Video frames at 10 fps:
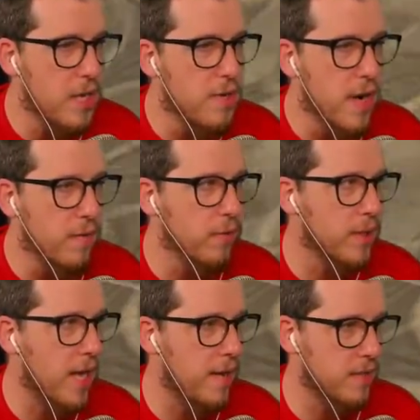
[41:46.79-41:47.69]
And you never
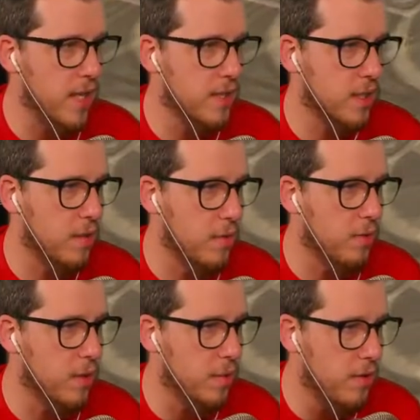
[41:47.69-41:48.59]
really have a toxic
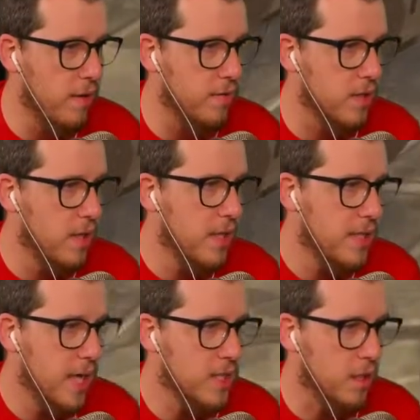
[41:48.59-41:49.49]
community. What you have is
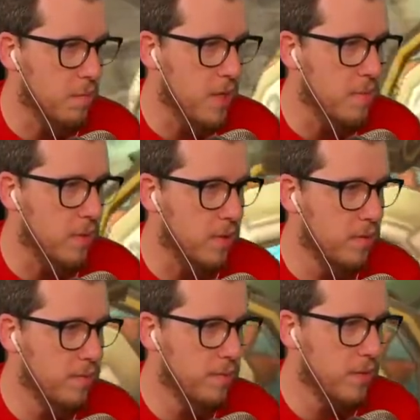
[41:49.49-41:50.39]
toxic people
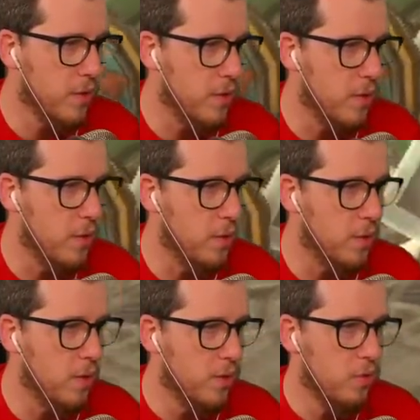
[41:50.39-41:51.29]

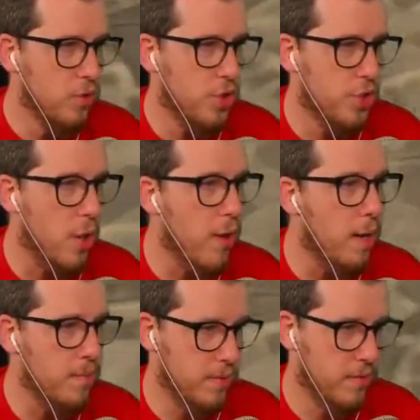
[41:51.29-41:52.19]
who show
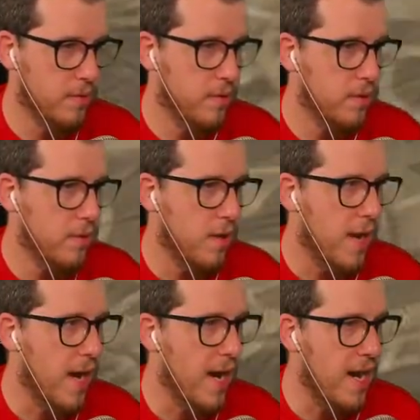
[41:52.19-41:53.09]
up
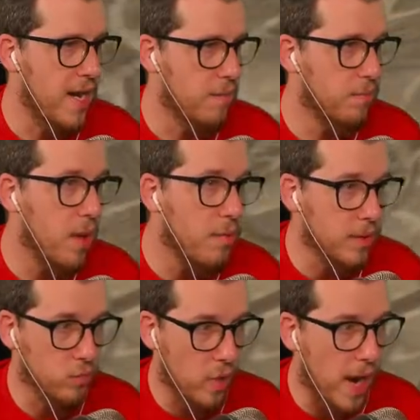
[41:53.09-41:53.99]
and
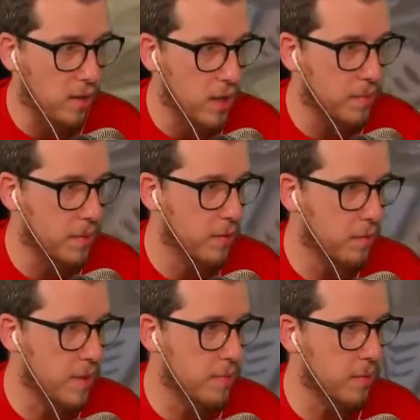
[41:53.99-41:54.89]
probably rile up other
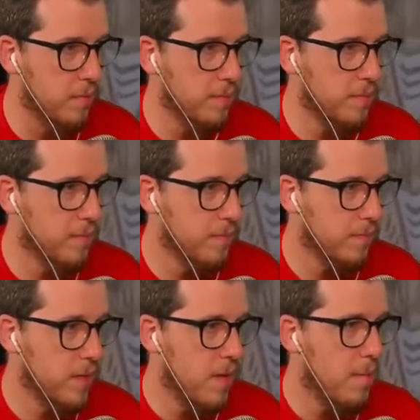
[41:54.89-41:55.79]
people.
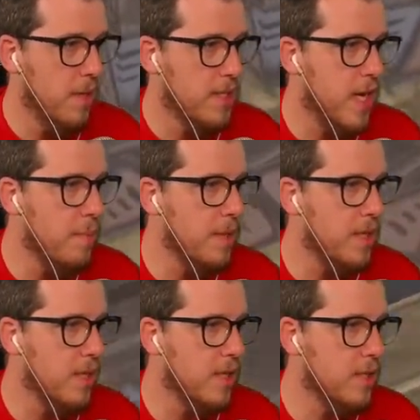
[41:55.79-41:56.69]
But it's not
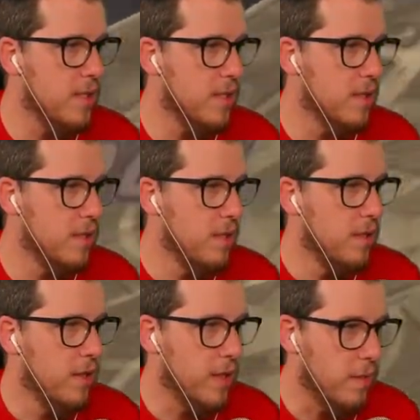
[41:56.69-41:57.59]
because
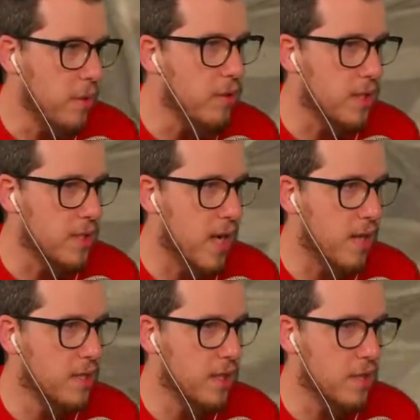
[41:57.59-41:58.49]
the community's
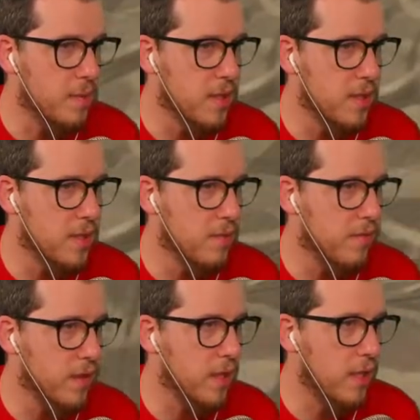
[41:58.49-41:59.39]
toxic, it's because this
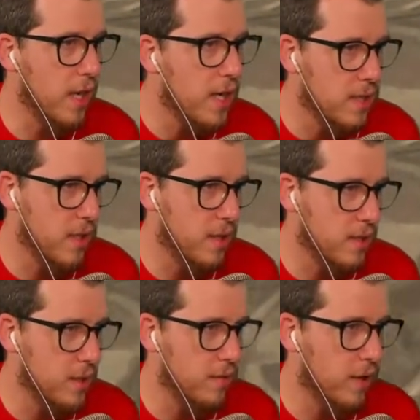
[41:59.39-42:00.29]
fucking guy is
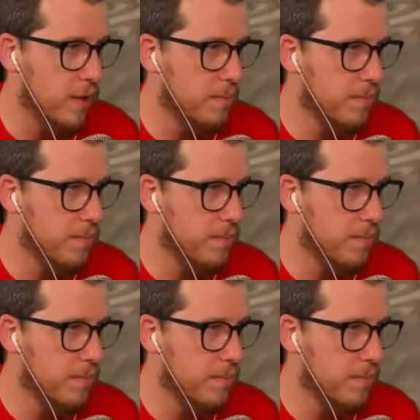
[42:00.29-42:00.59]
toxic, right?